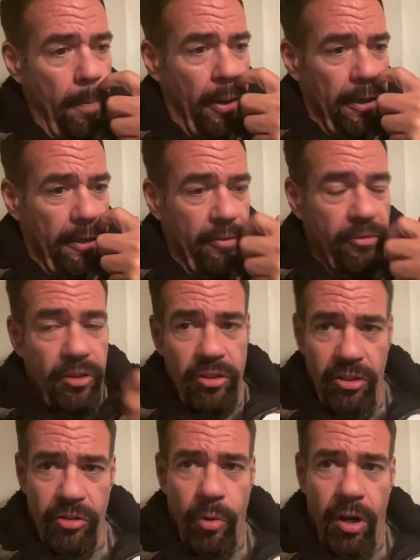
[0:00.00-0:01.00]
But if you
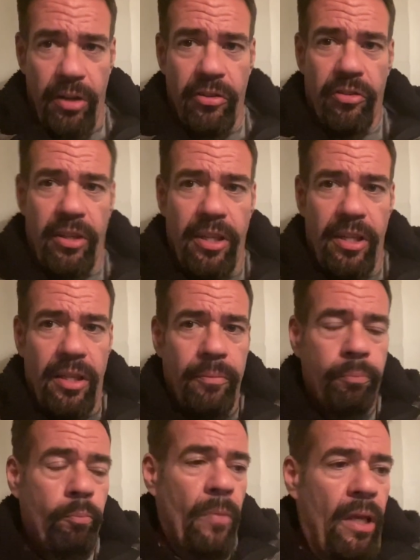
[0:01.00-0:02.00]
just want to see
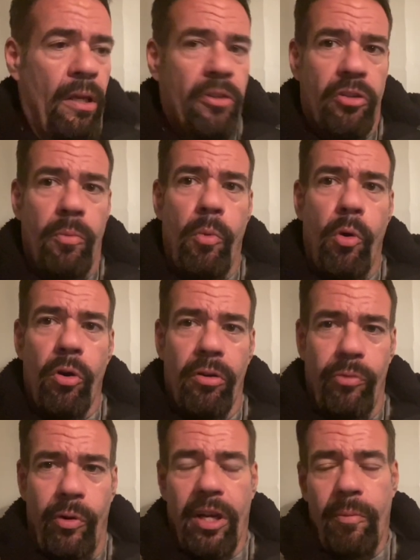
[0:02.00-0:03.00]
some more
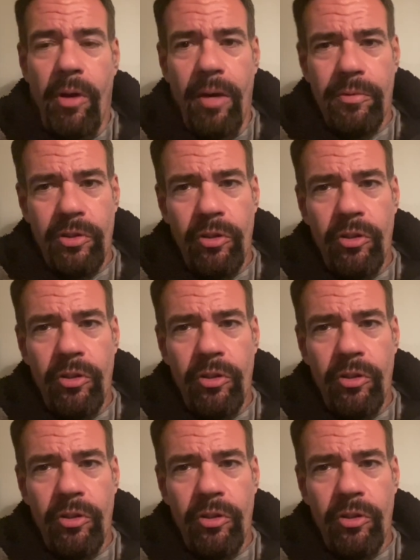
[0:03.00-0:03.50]
of what I'm up to,